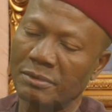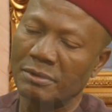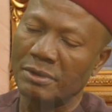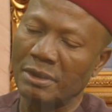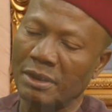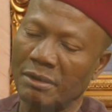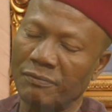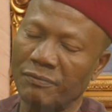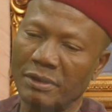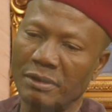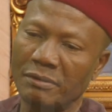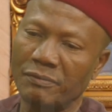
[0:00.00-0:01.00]
they are
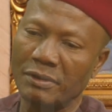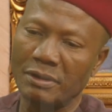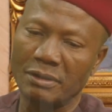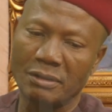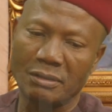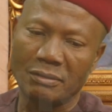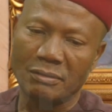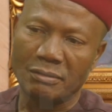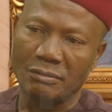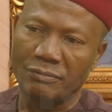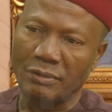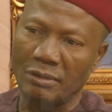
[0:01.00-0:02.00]
very, very
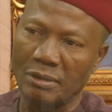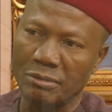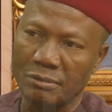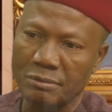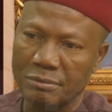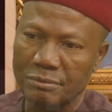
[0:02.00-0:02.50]
valuable.